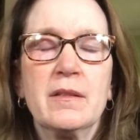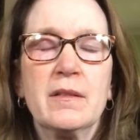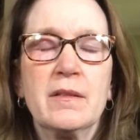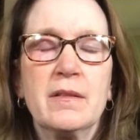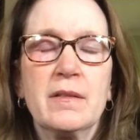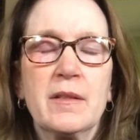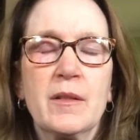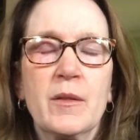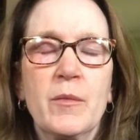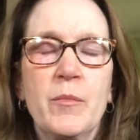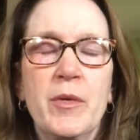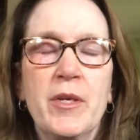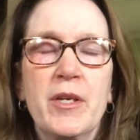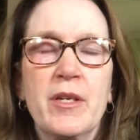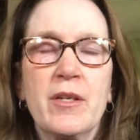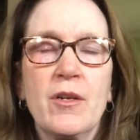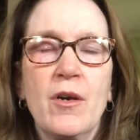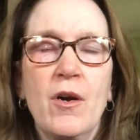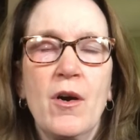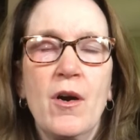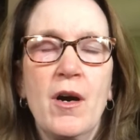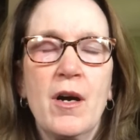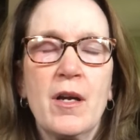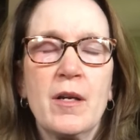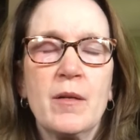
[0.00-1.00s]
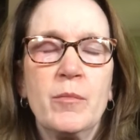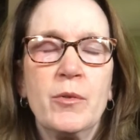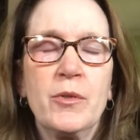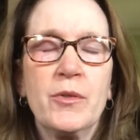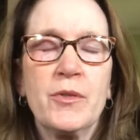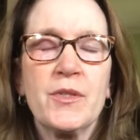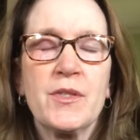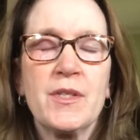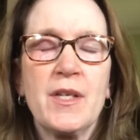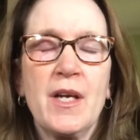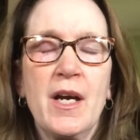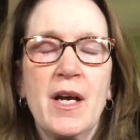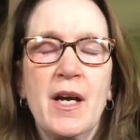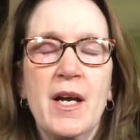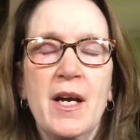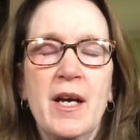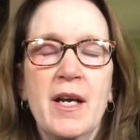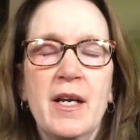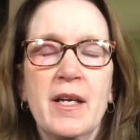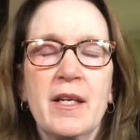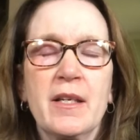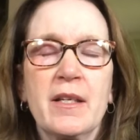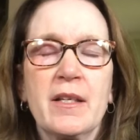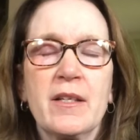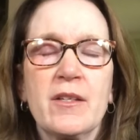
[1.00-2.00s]
It could be an audible
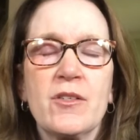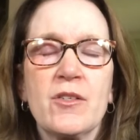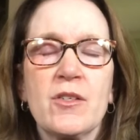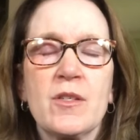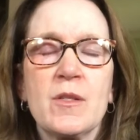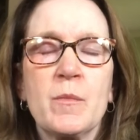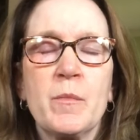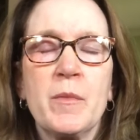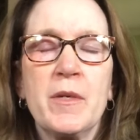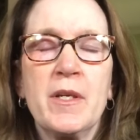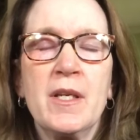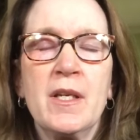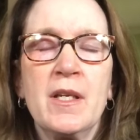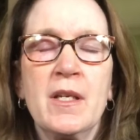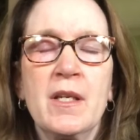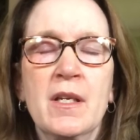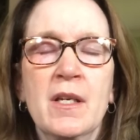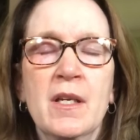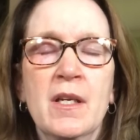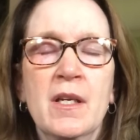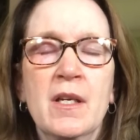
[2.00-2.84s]
sigh. It can just be